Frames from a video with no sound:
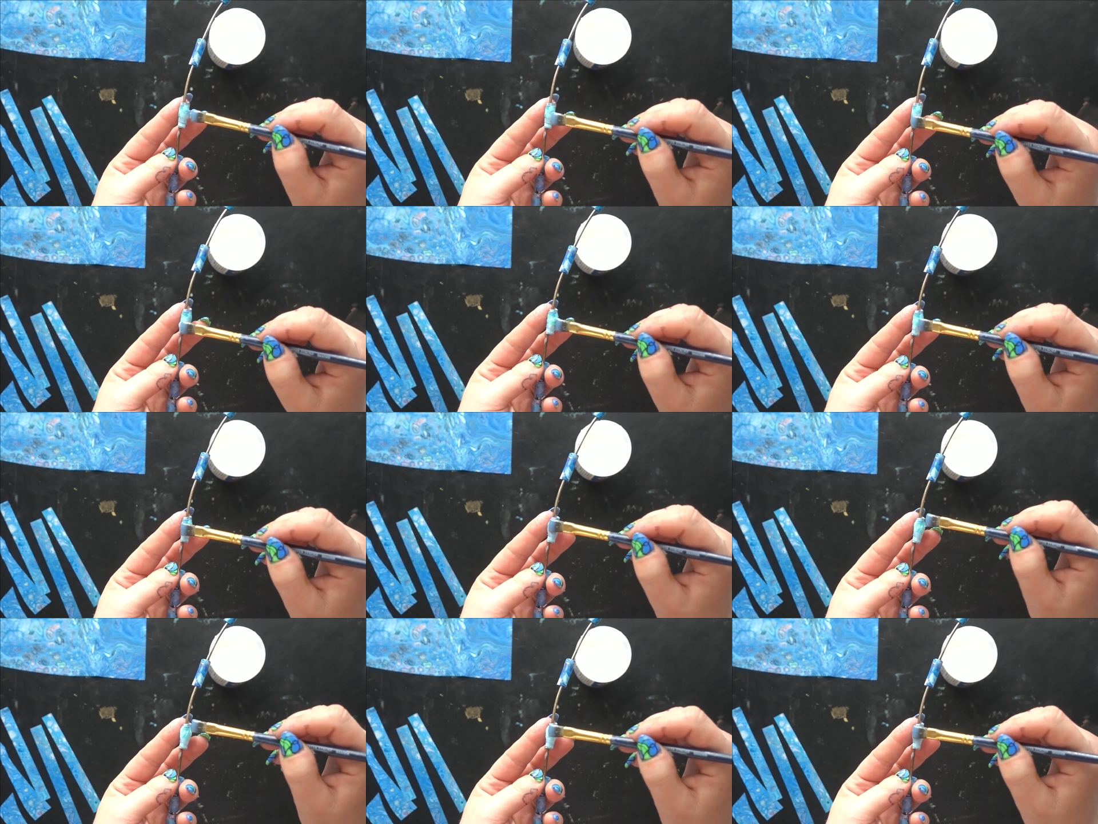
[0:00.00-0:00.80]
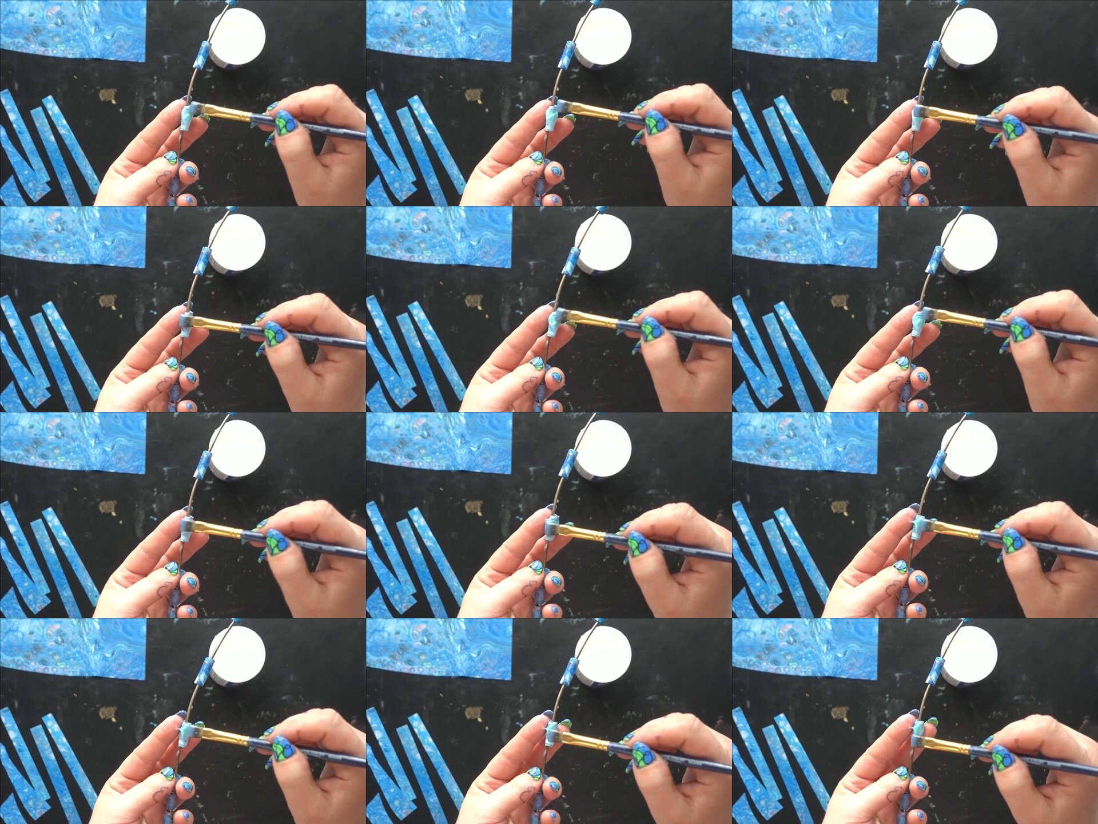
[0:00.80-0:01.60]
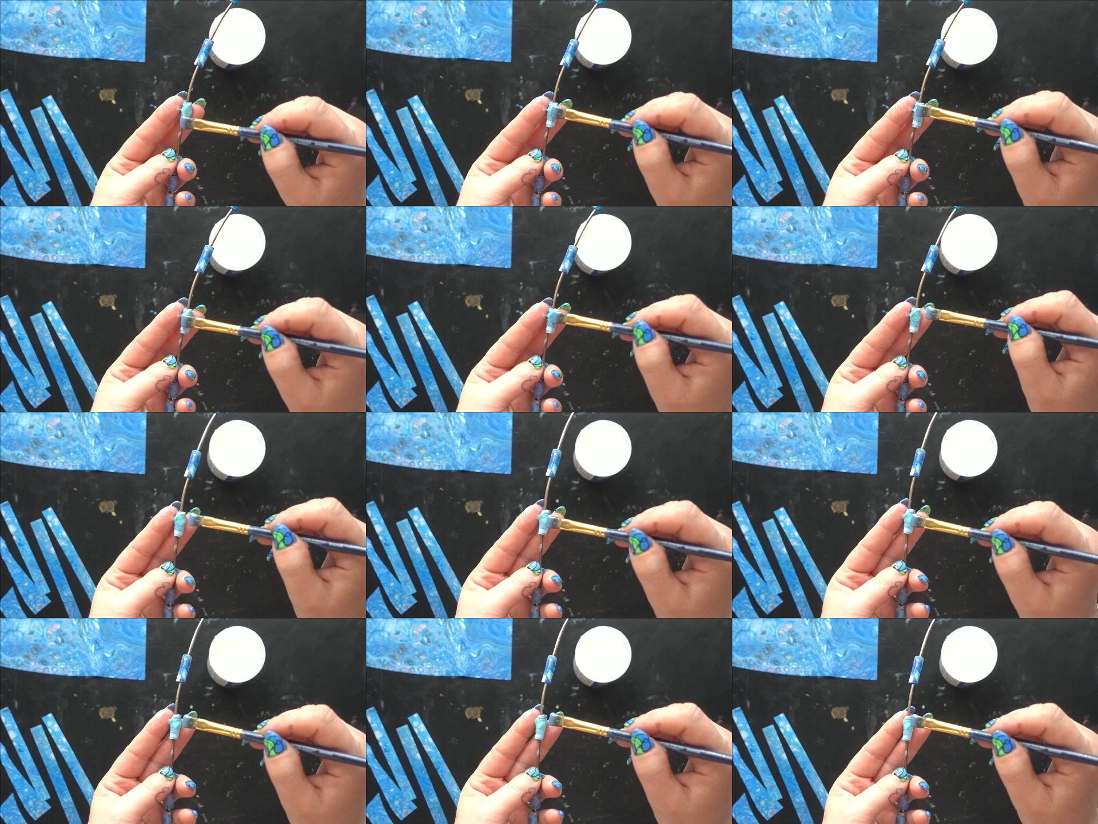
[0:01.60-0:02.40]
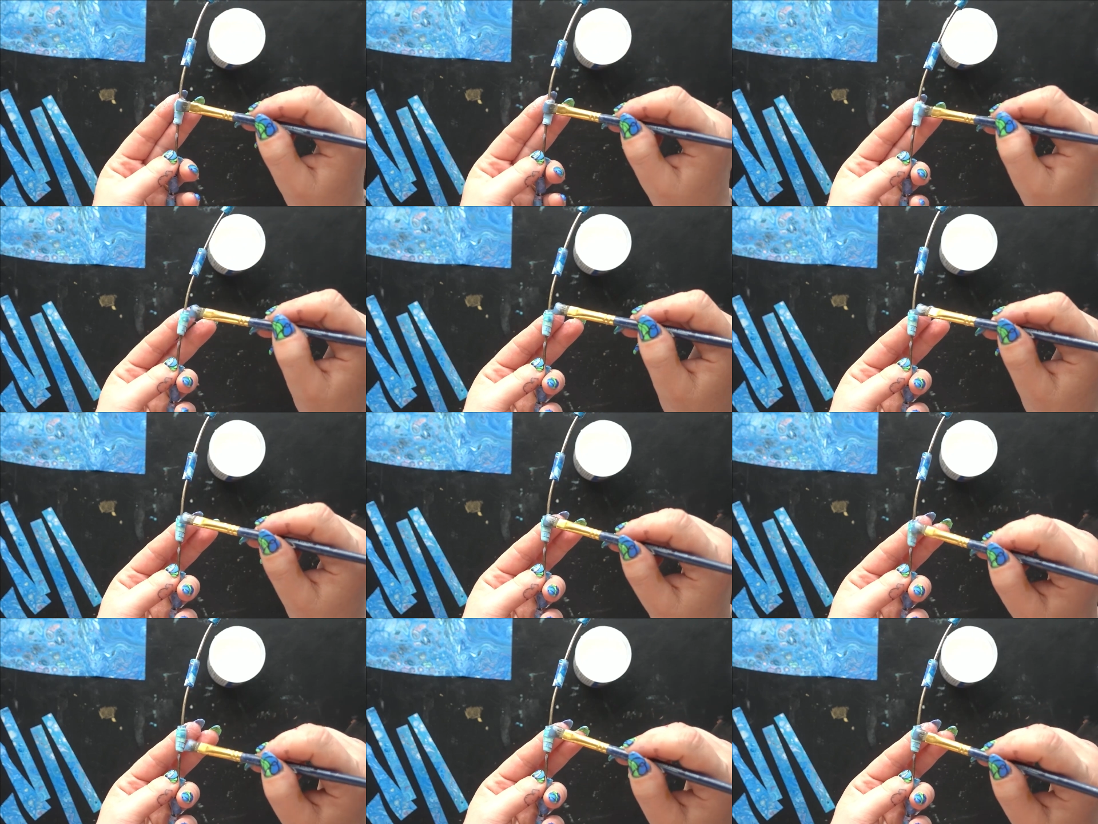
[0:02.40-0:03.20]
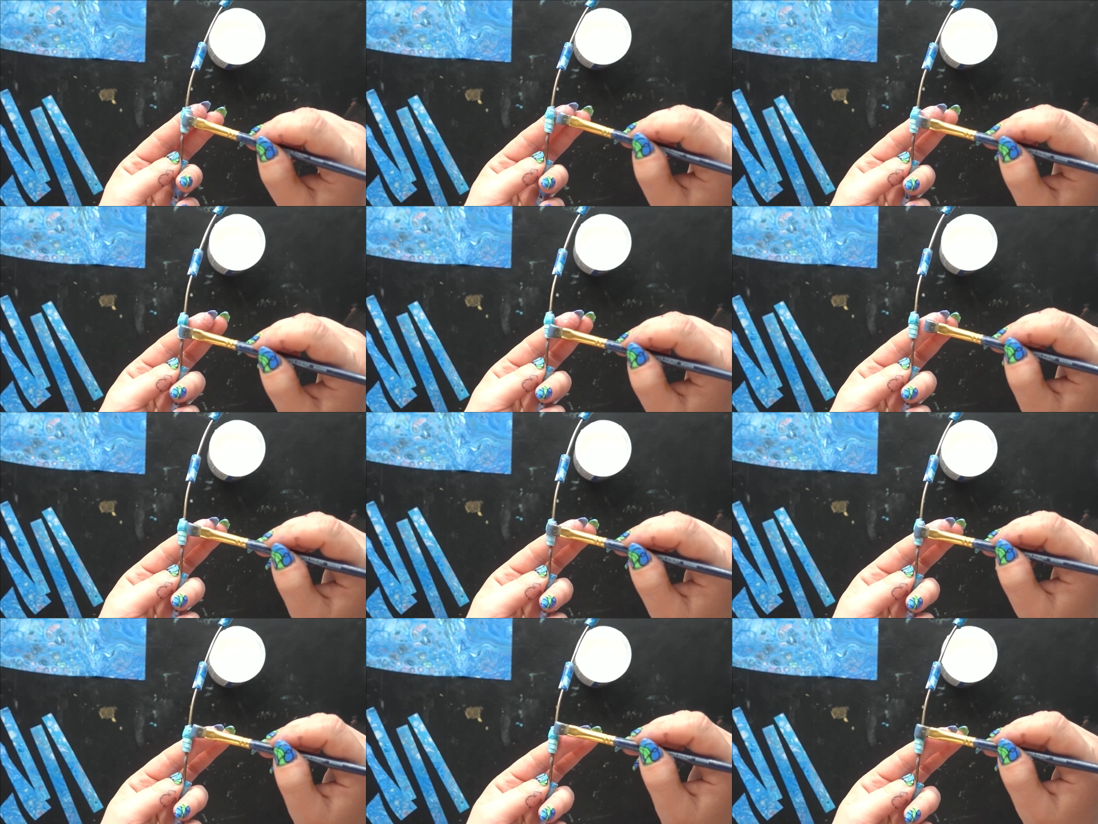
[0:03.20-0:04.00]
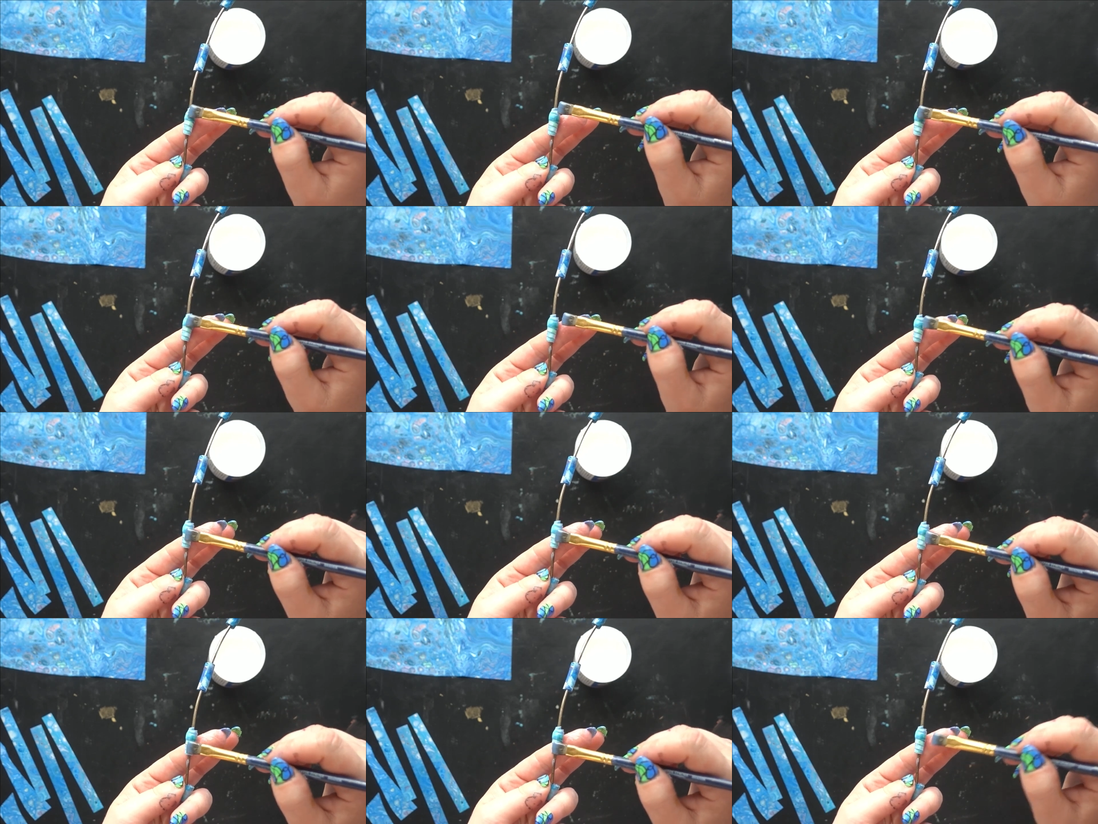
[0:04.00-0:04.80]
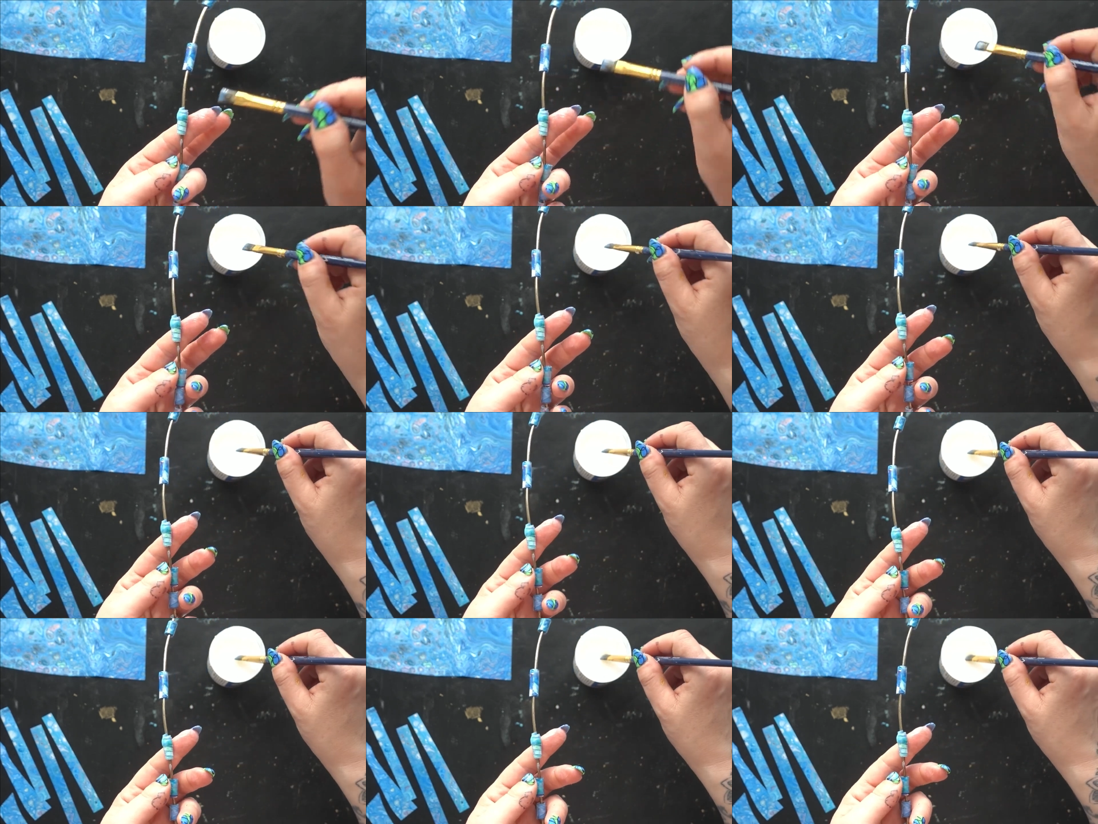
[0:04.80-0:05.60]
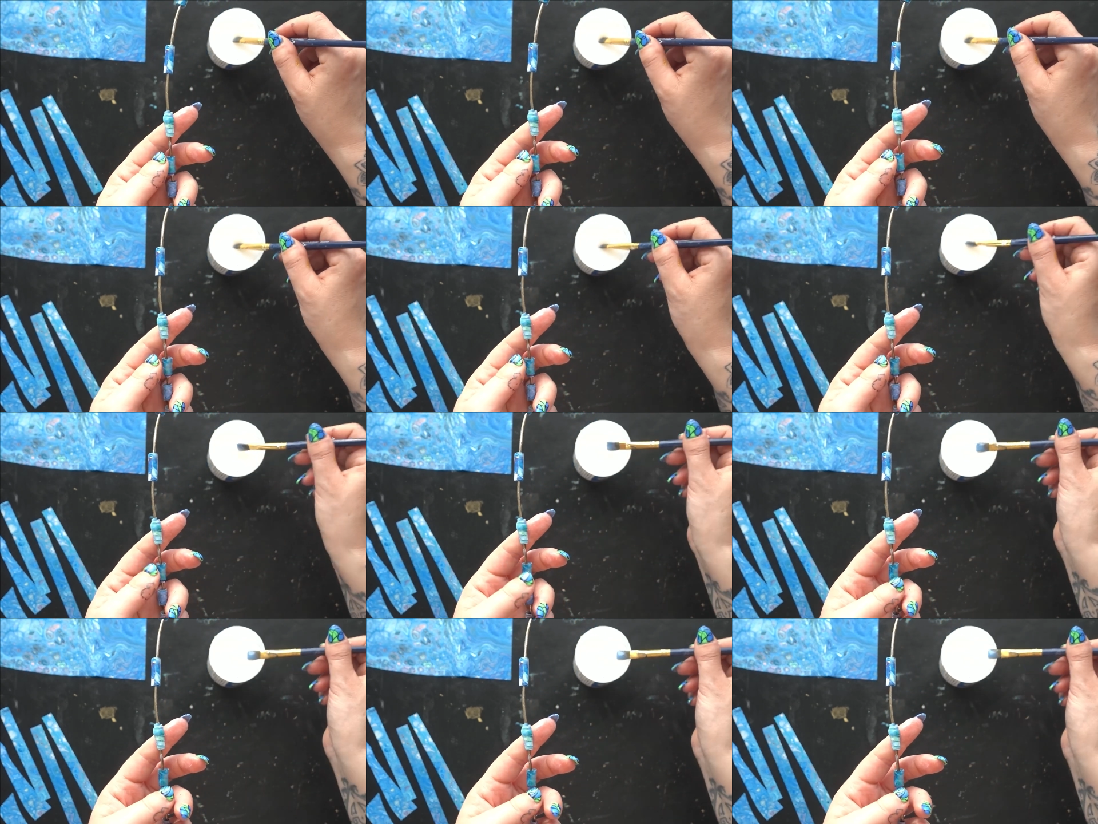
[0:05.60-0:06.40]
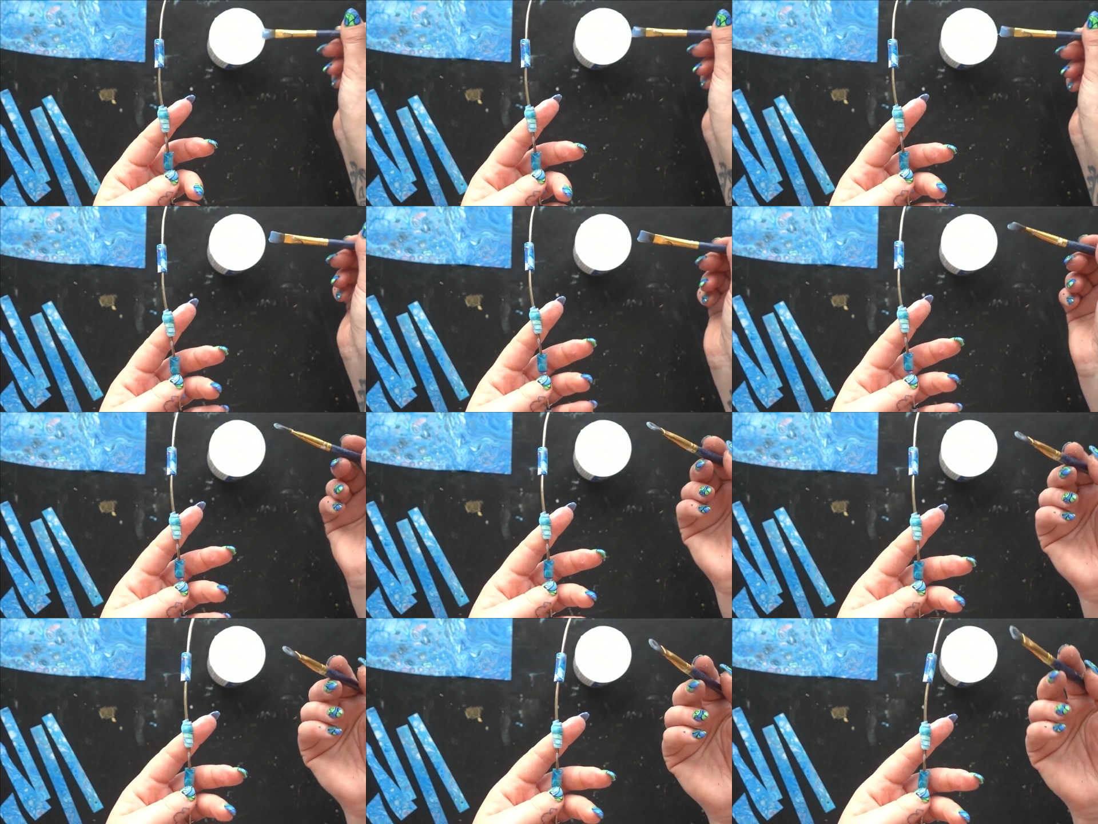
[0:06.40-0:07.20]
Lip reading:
No face is visible, so there are no lips to read.